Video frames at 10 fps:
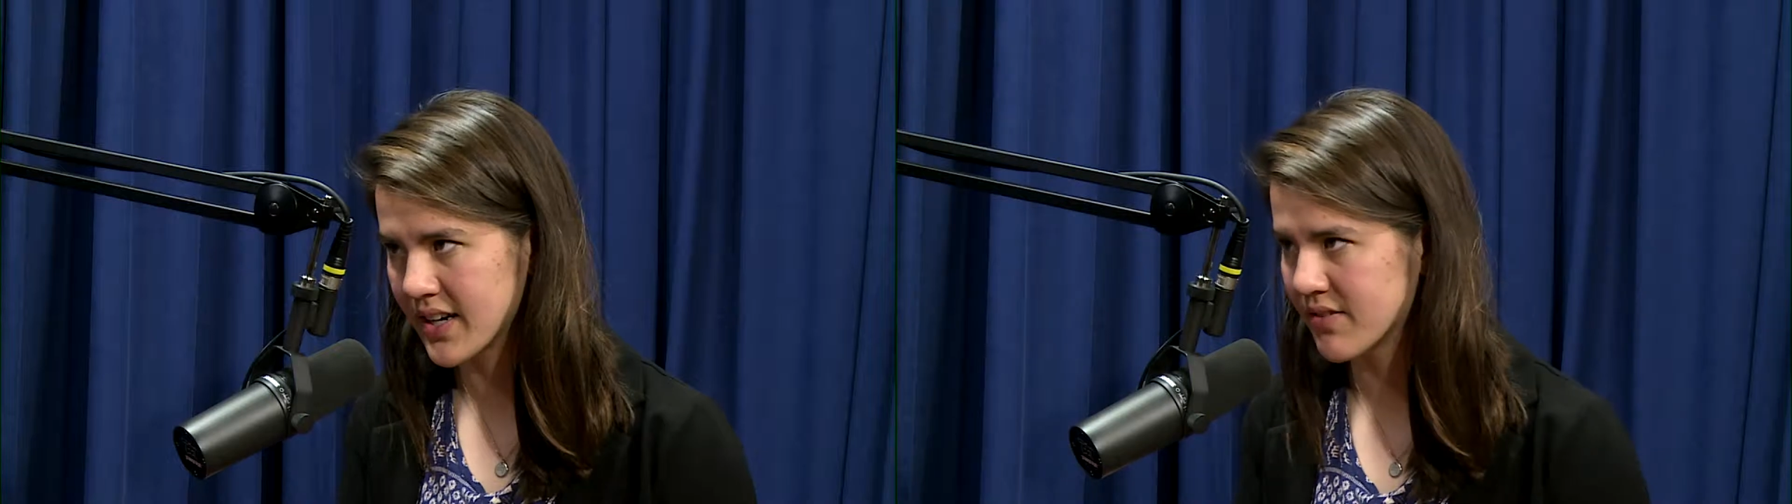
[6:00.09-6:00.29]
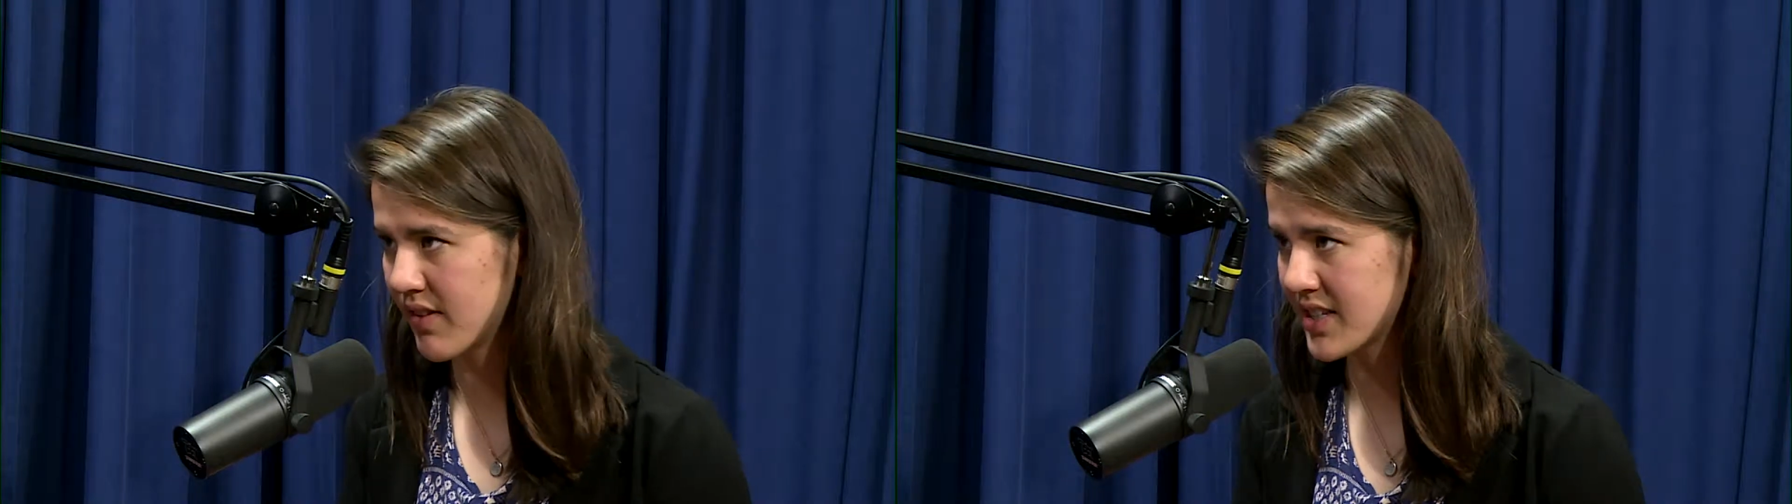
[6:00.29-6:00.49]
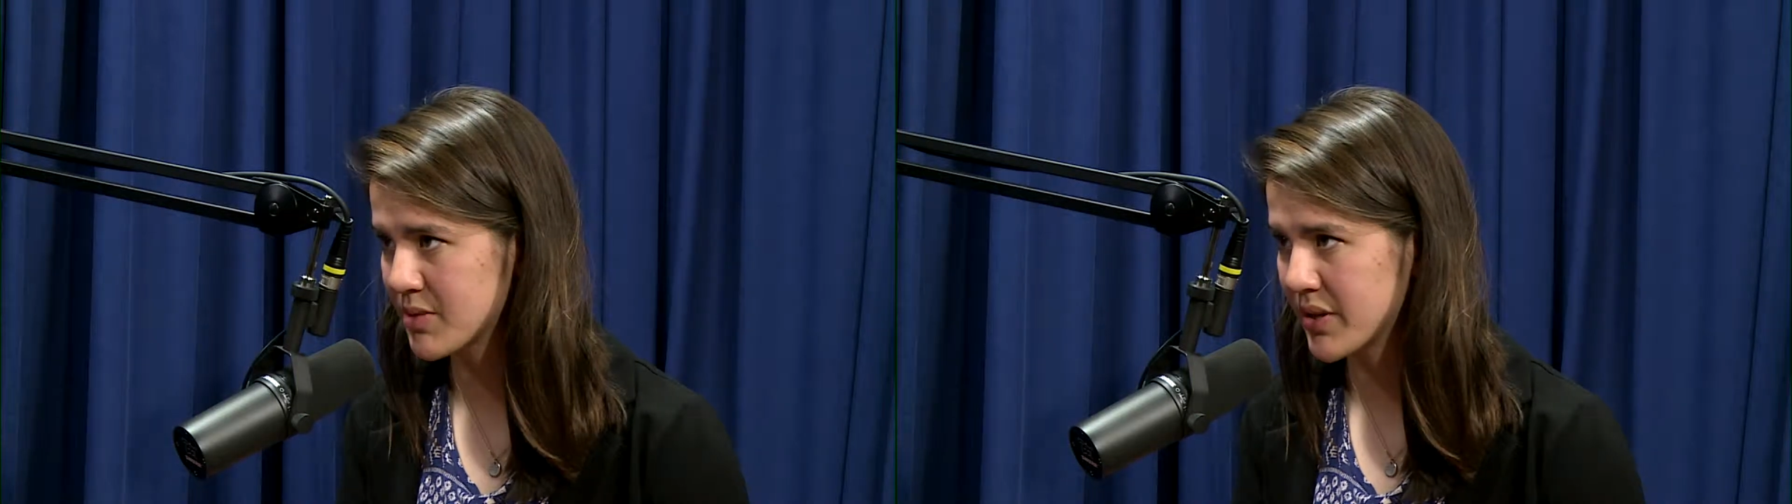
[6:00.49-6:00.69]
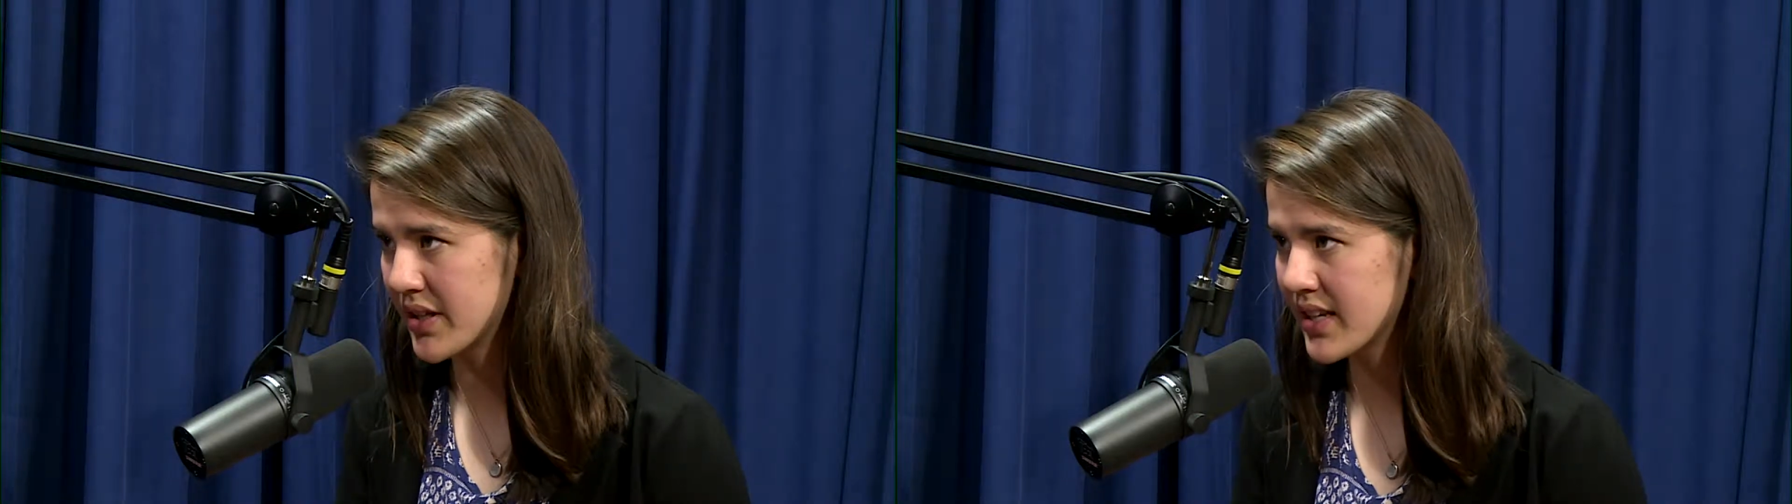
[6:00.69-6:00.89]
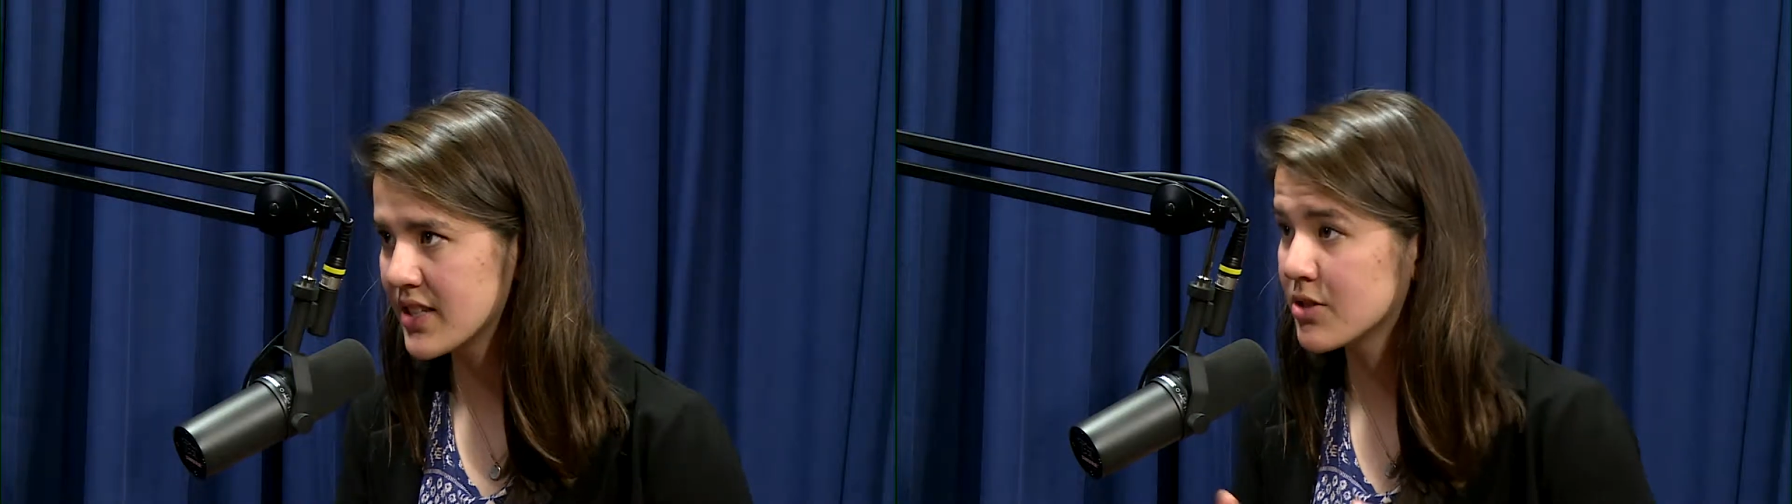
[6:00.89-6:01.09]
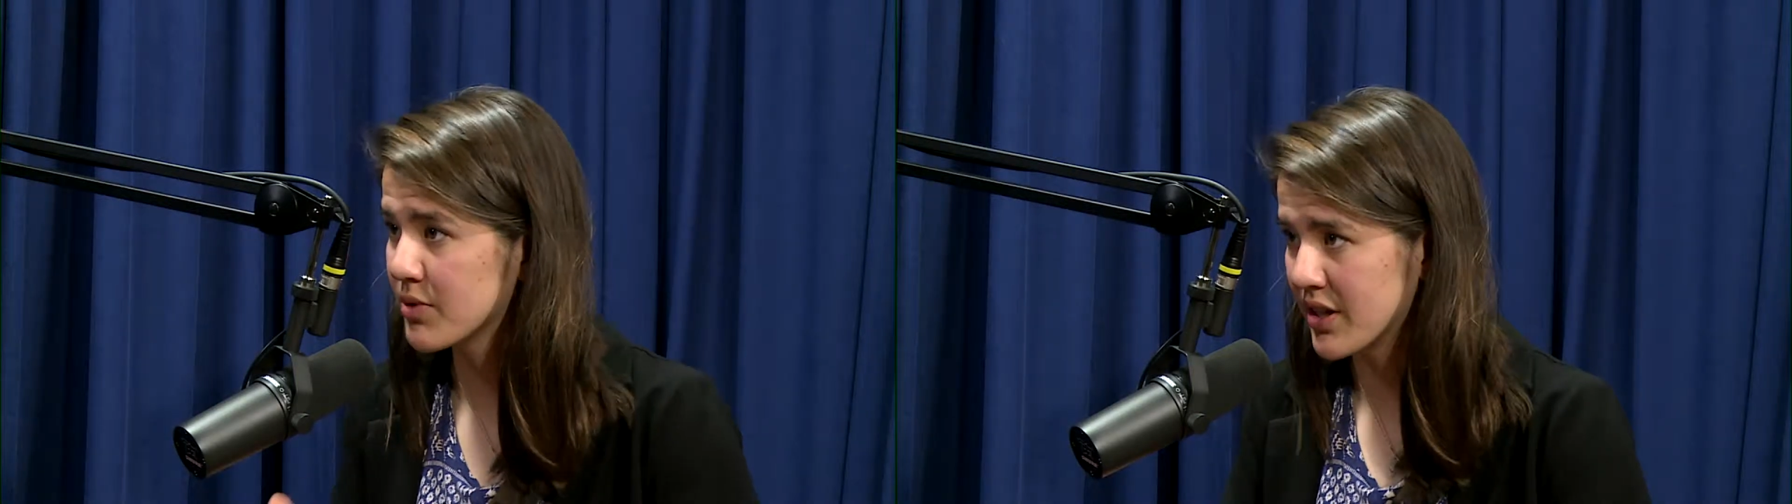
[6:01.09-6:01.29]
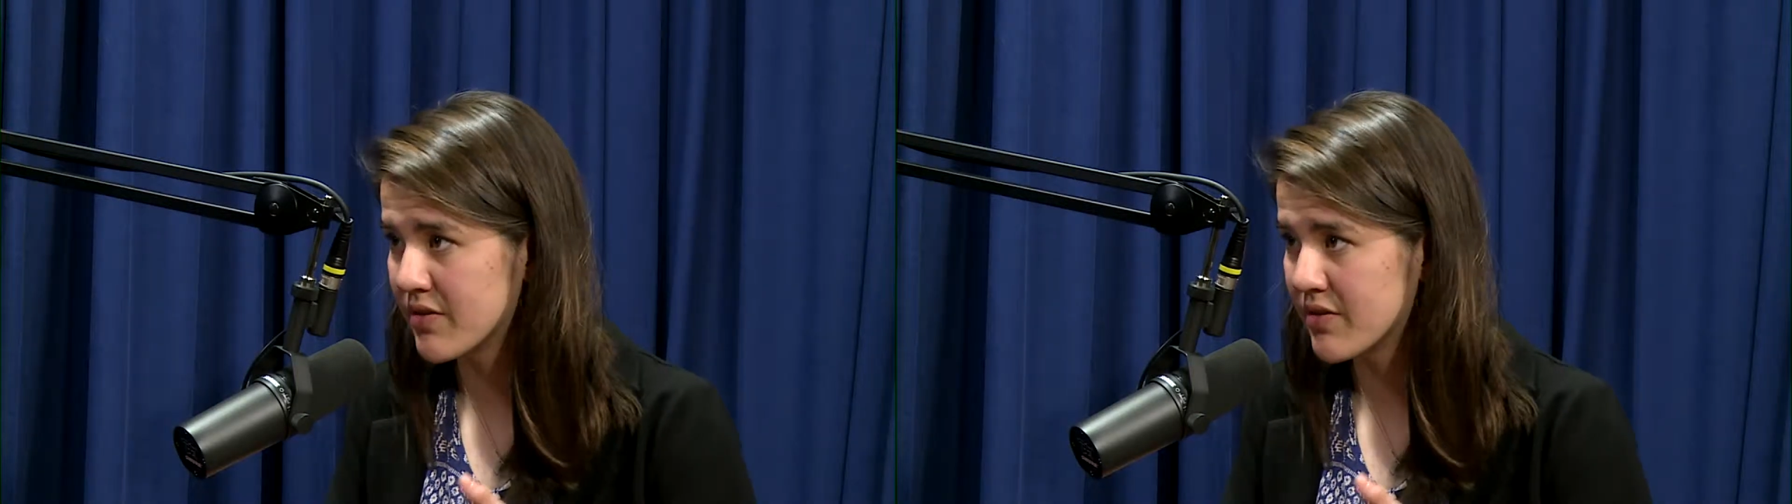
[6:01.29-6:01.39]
flexibility to really